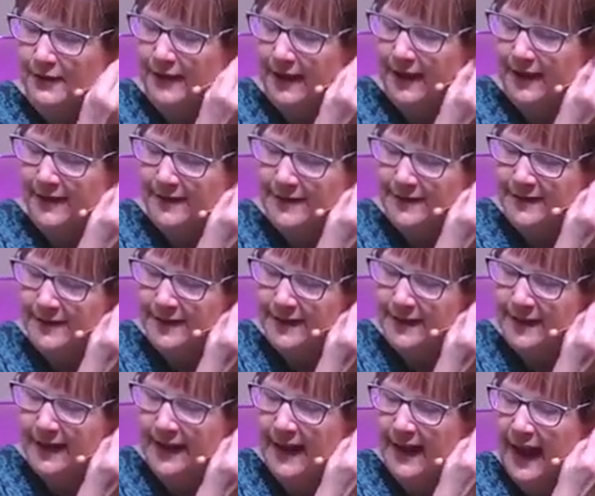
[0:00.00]
days.
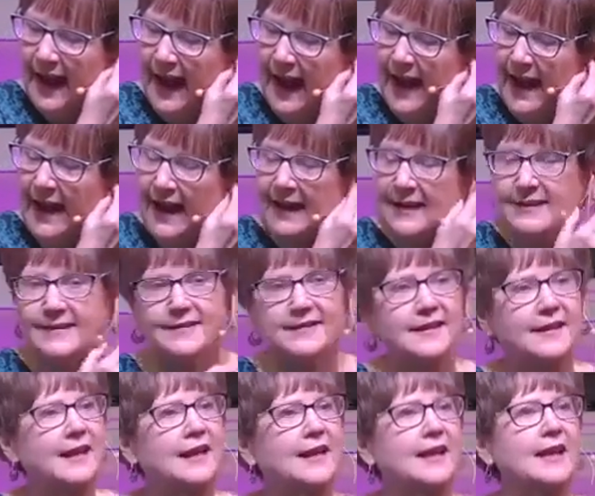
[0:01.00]
And
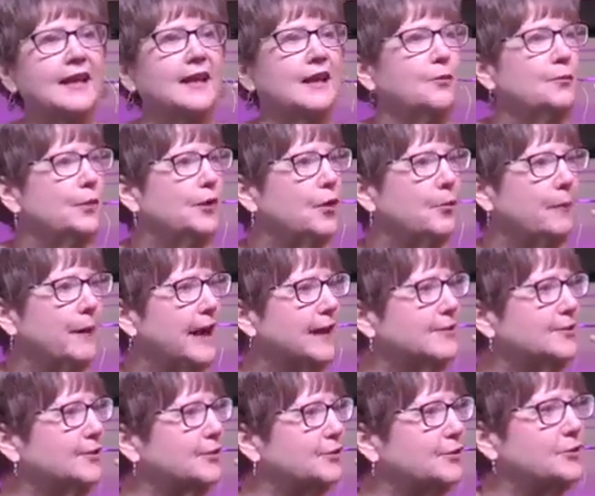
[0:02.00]
we go back
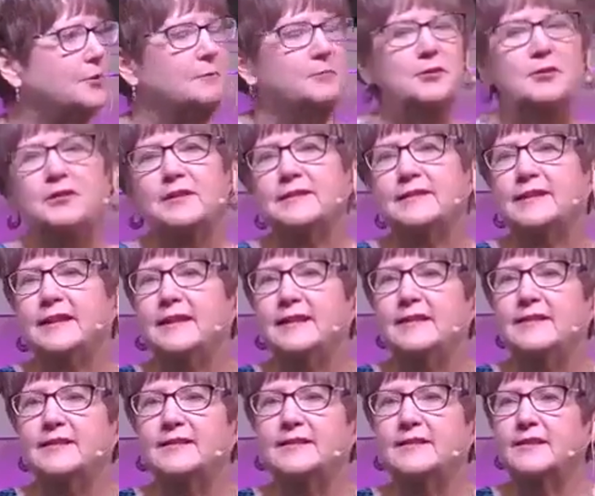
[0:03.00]
to the scripture that
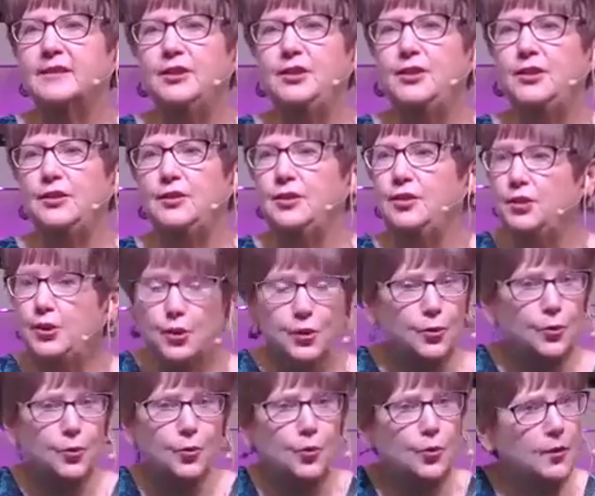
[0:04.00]
says,
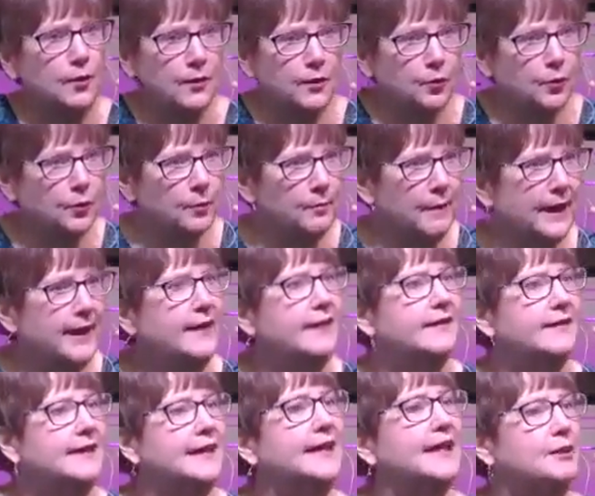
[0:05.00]
you were made in
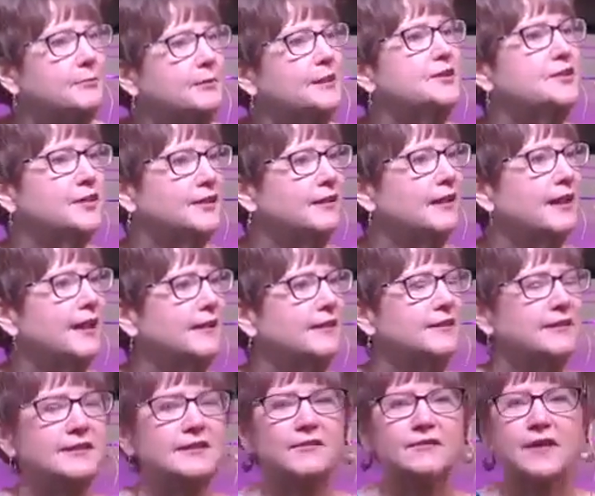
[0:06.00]
the image and
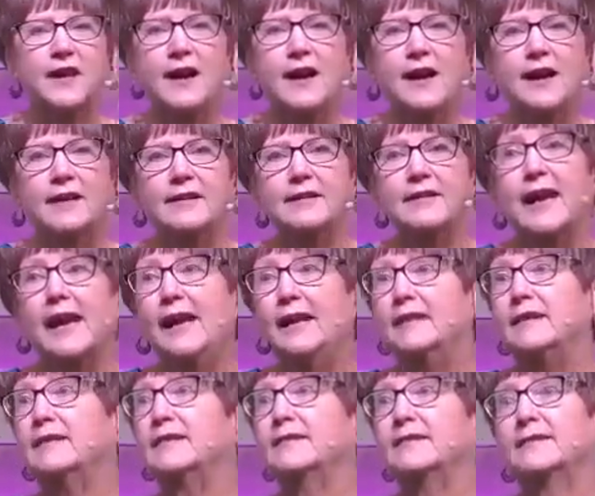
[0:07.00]
likeness of God. That
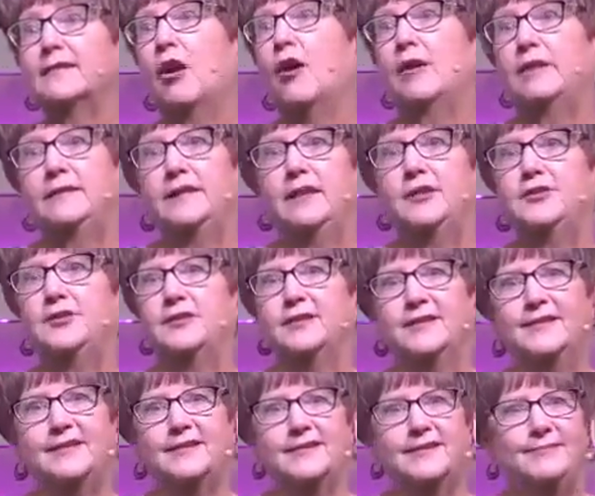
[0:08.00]
is
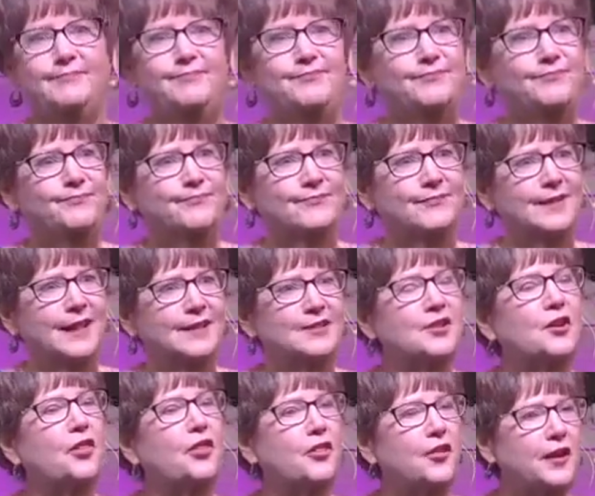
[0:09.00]
audacious
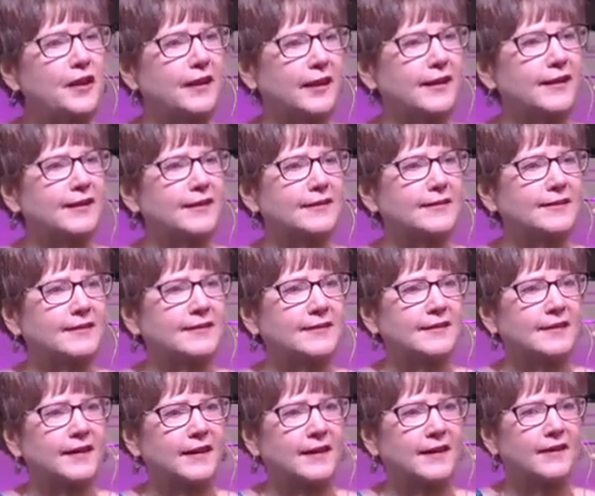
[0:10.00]
to think
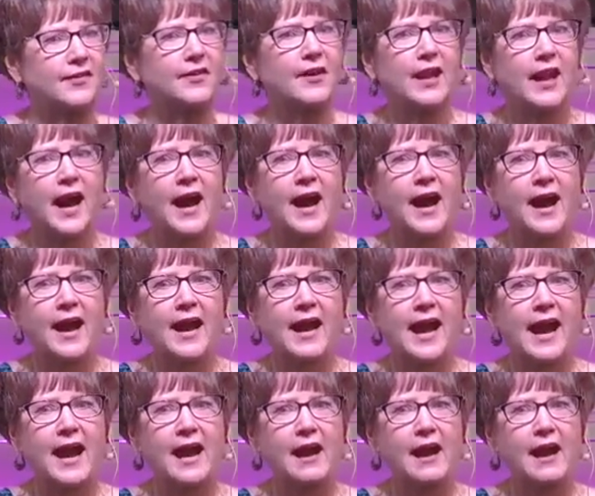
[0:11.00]
that I